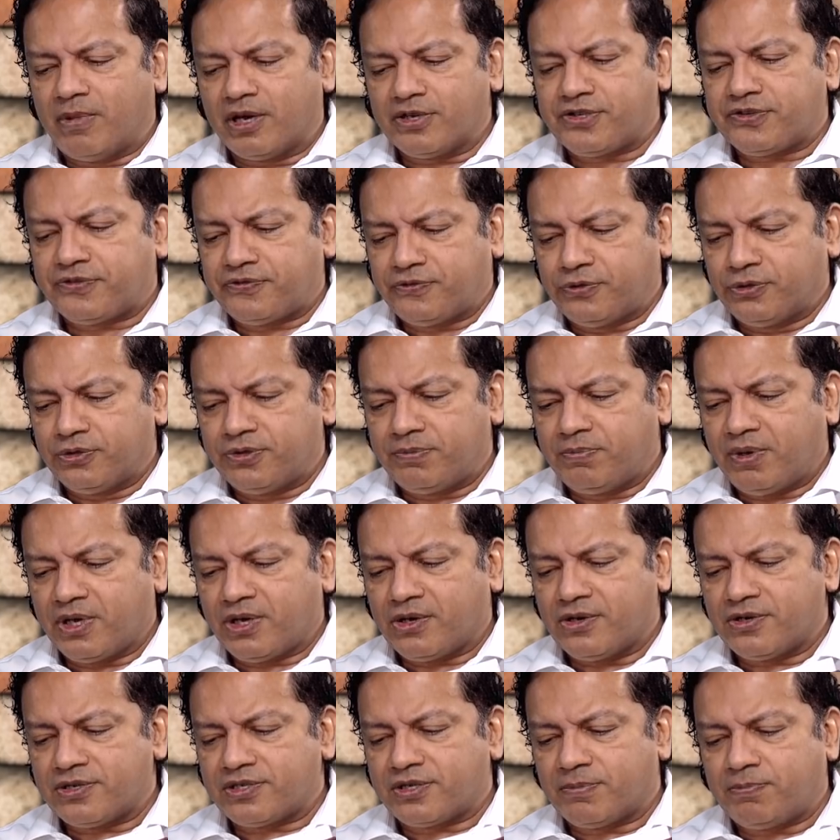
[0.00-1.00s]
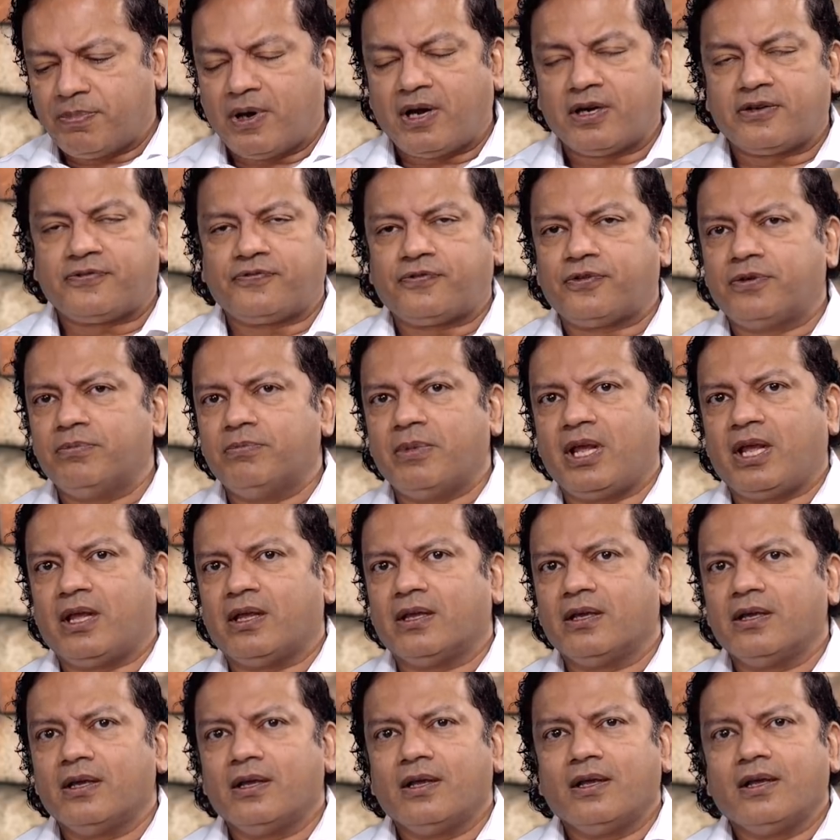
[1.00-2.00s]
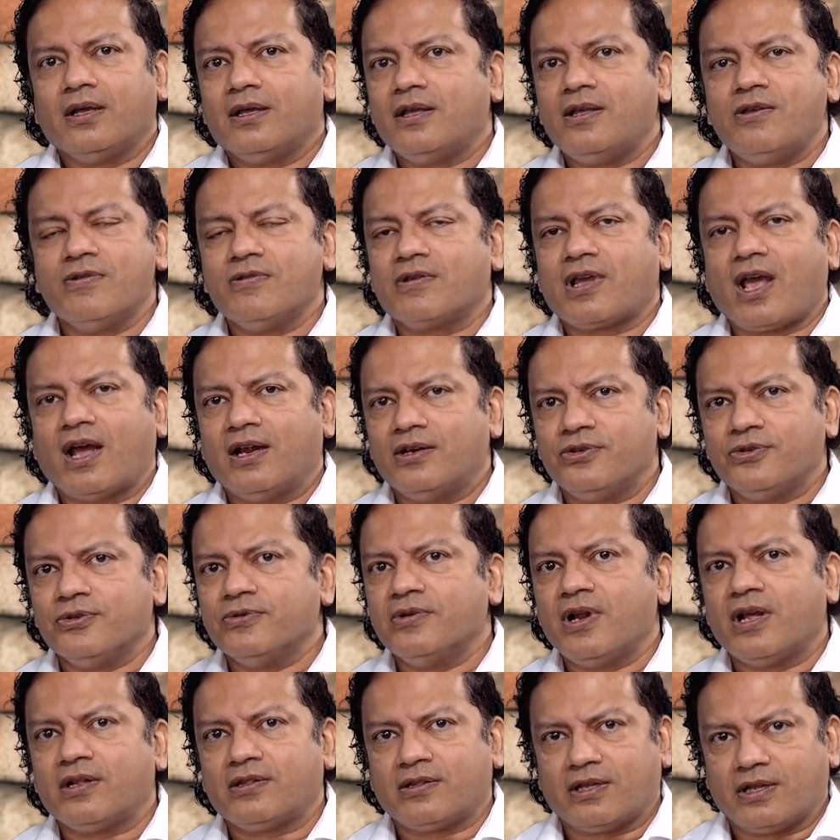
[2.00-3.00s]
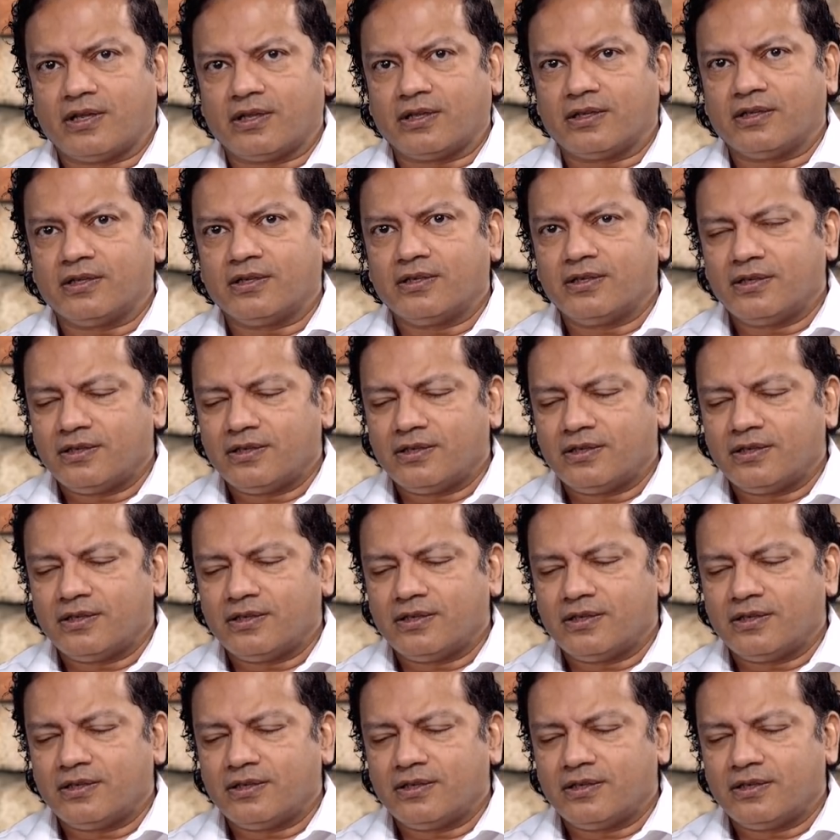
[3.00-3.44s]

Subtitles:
much fruit, because apart from me you can do nothing.